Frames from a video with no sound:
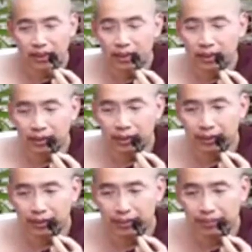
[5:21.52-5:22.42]
When
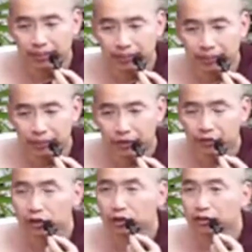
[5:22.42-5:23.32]

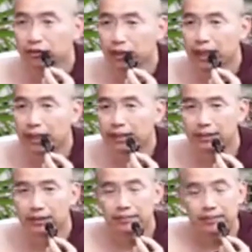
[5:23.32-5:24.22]
the Christian
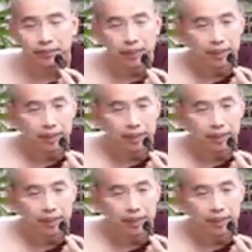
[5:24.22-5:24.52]
friends,